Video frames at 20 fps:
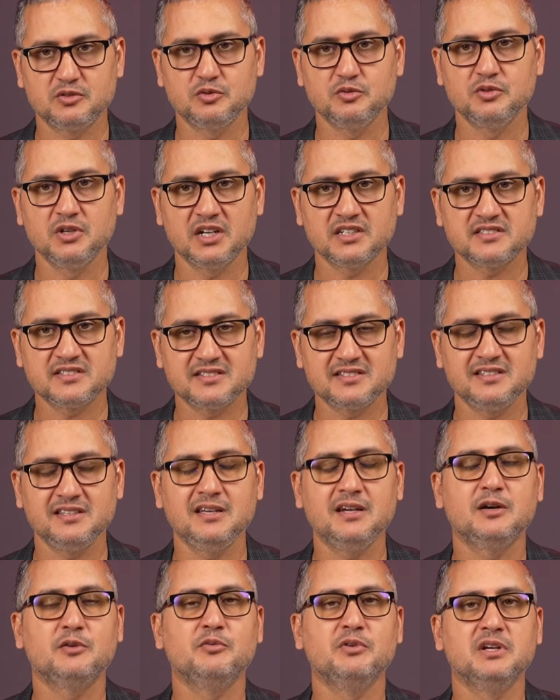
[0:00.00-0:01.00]
Do not
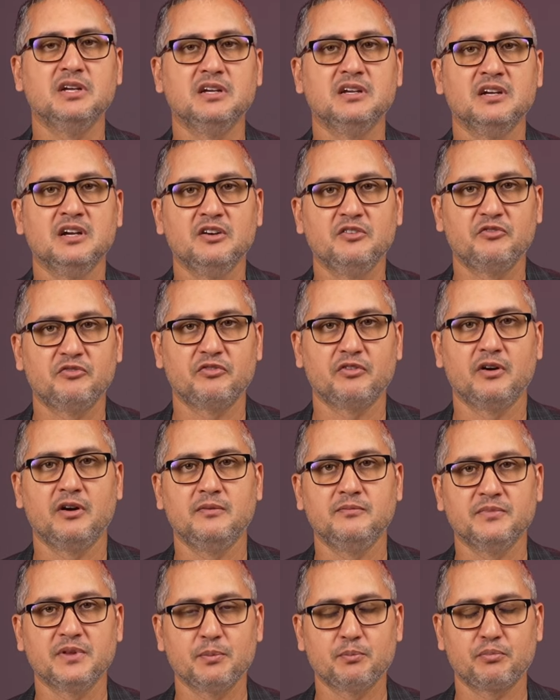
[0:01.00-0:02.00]
stay away
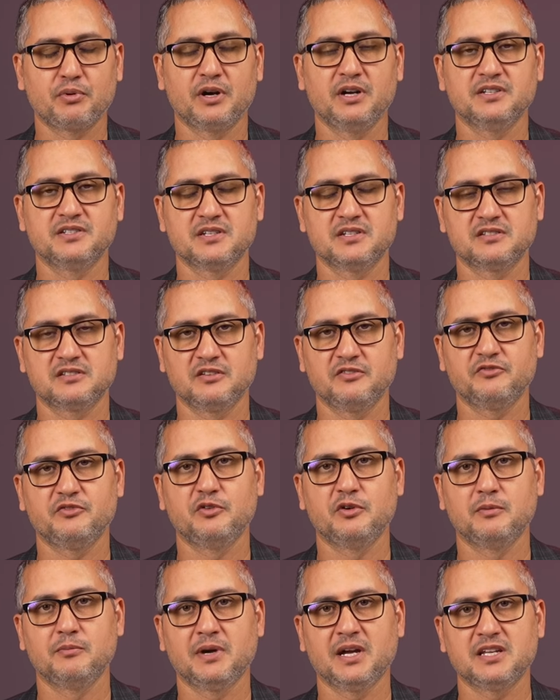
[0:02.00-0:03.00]
from the presence of
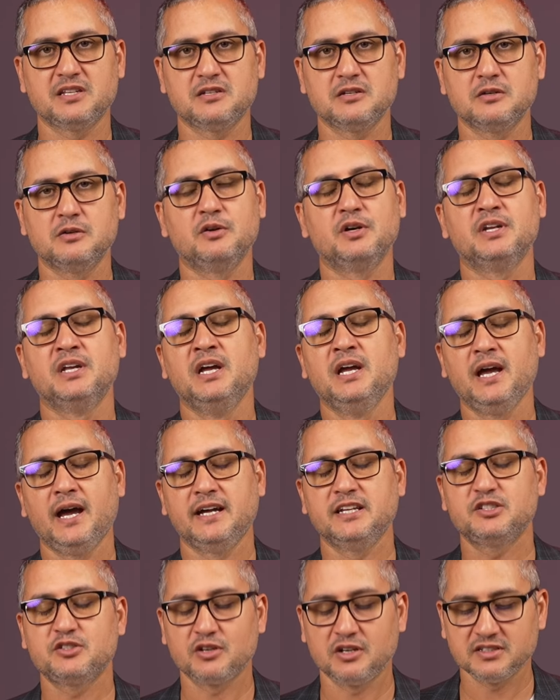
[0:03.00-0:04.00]
Almighty God.
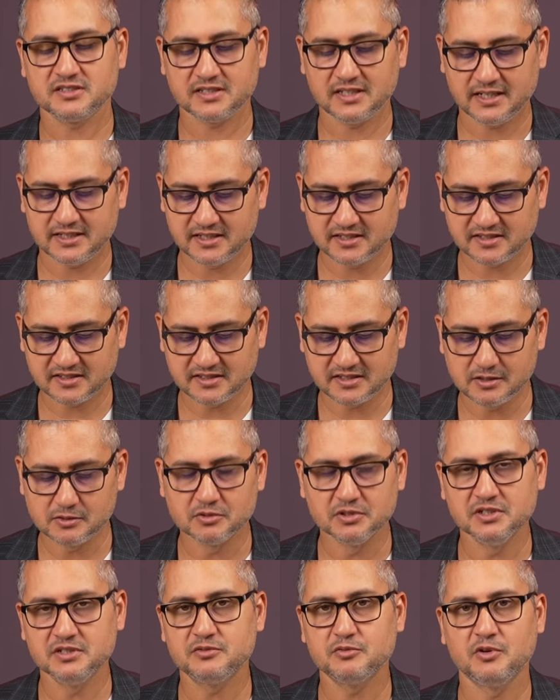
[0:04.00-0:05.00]
I trust that this
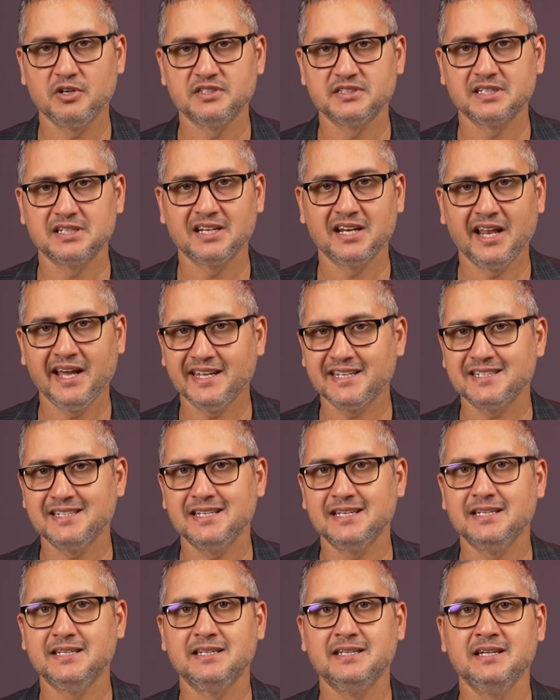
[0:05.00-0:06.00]
series was
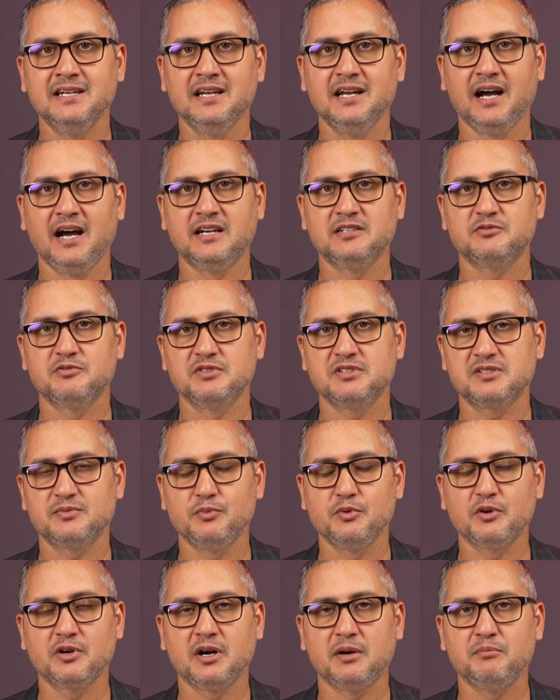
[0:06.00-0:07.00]
enlightening as we
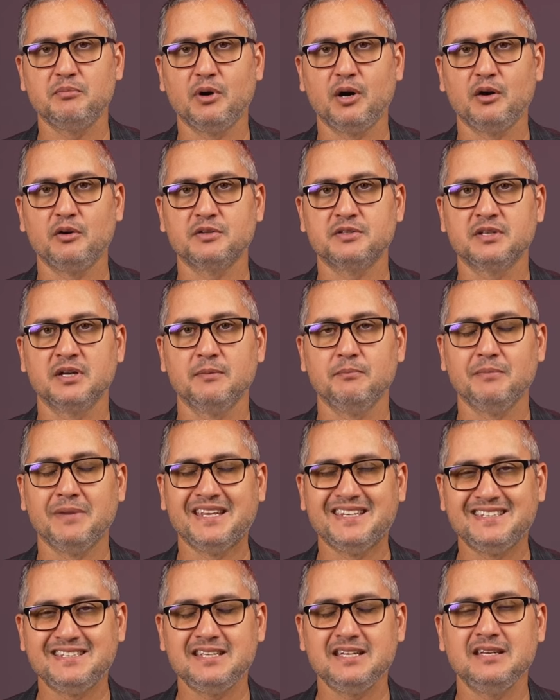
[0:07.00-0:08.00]
spoke about
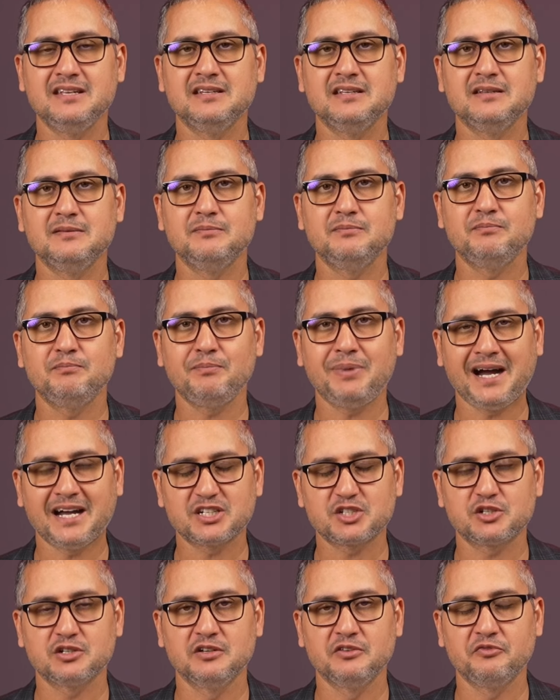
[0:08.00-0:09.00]
maintaining
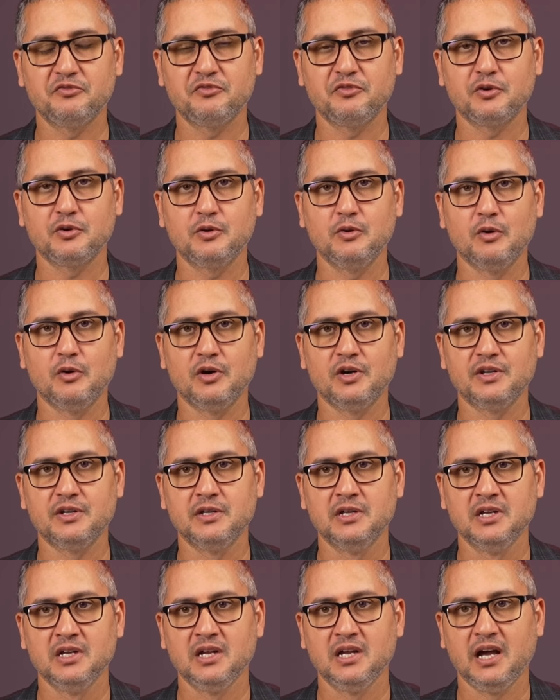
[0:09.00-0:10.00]
passion for God.